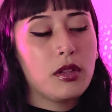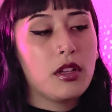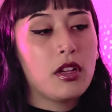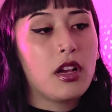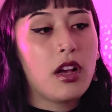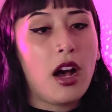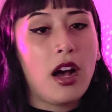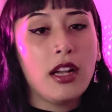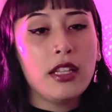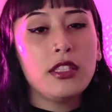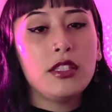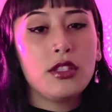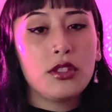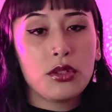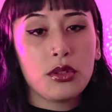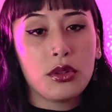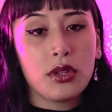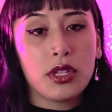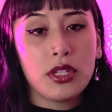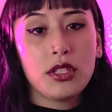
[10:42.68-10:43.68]
God,
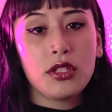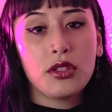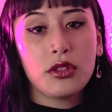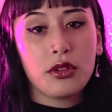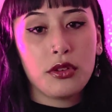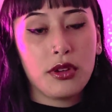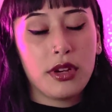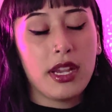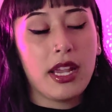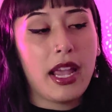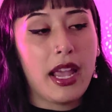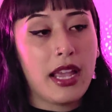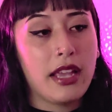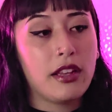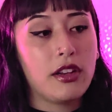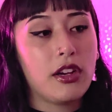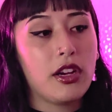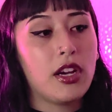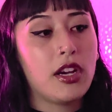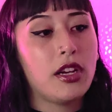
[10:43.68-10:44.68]
source,
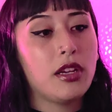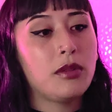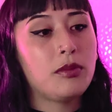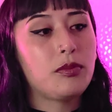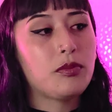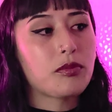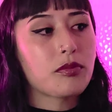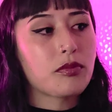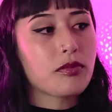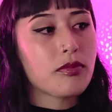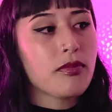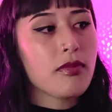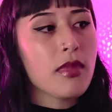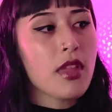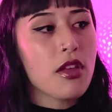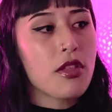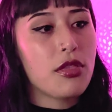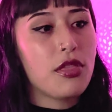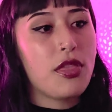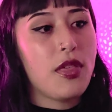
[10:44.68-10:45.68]
creator,
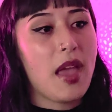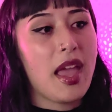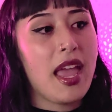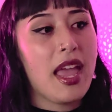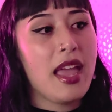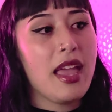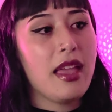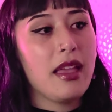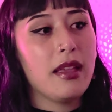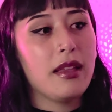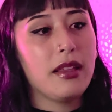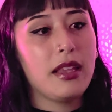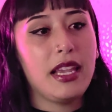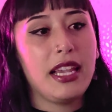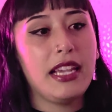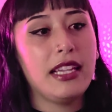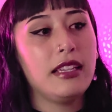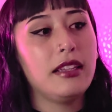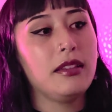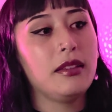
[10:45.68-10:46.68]
they
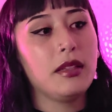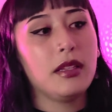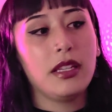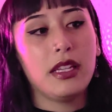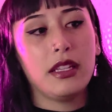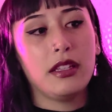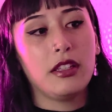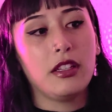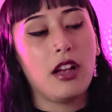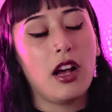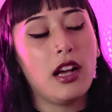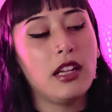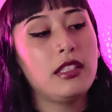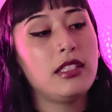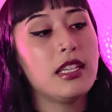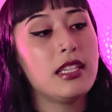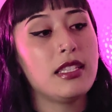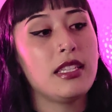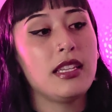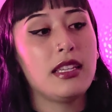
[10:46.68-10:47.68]
he God
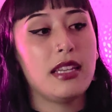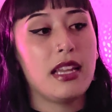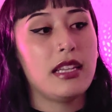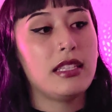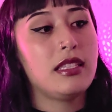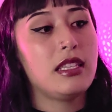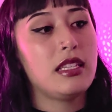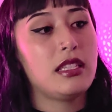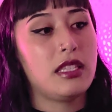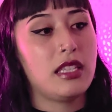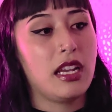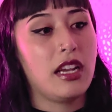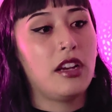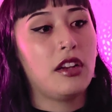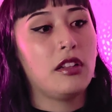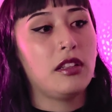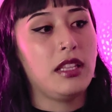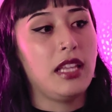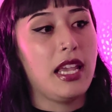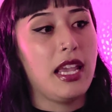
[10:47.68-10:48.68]
doesn't
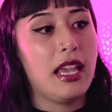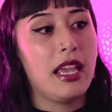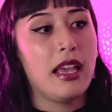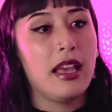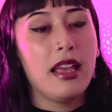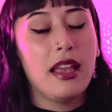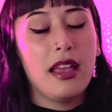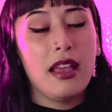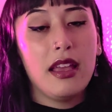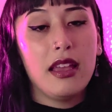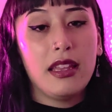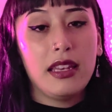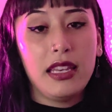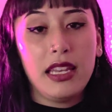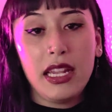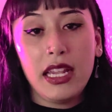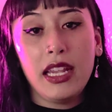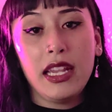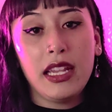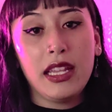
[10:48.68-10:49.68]
necessarily
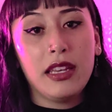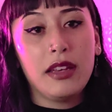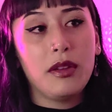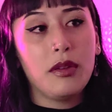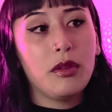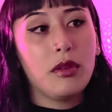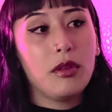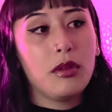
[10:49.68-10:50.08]
need